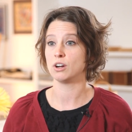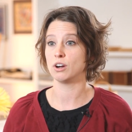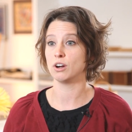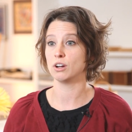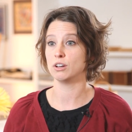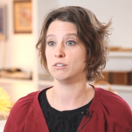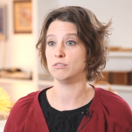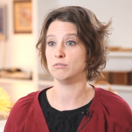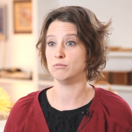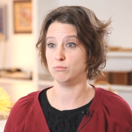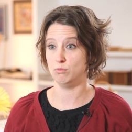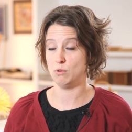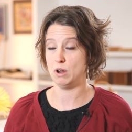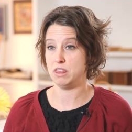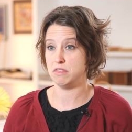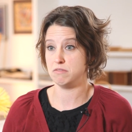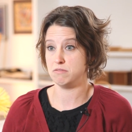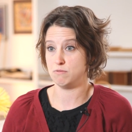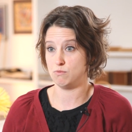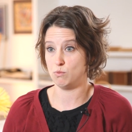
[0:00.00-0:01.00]
on
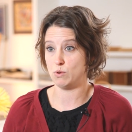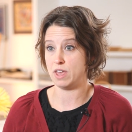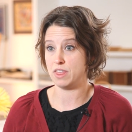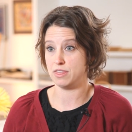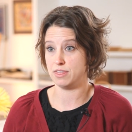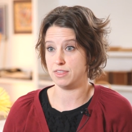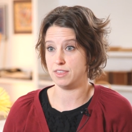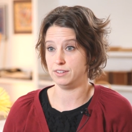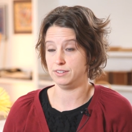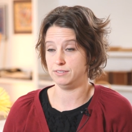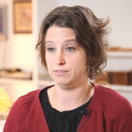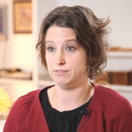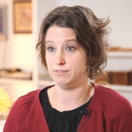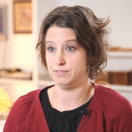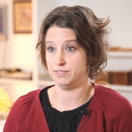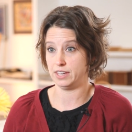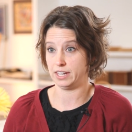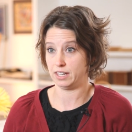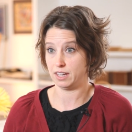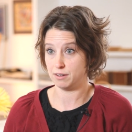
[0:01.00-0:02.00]
when, when the,
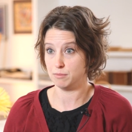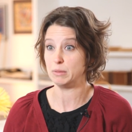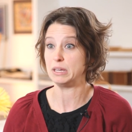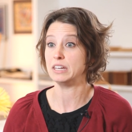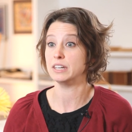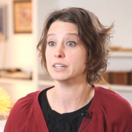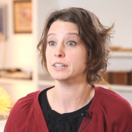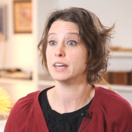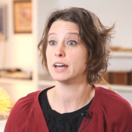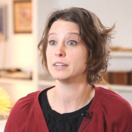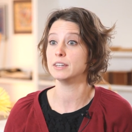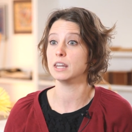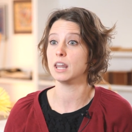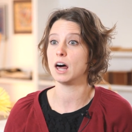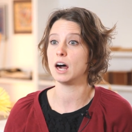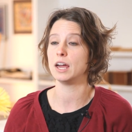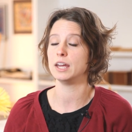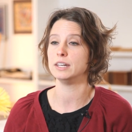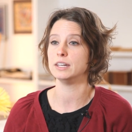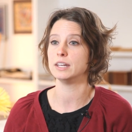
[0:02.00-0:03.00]
they can meet a
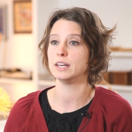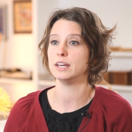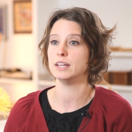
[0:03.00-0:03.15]
deadline.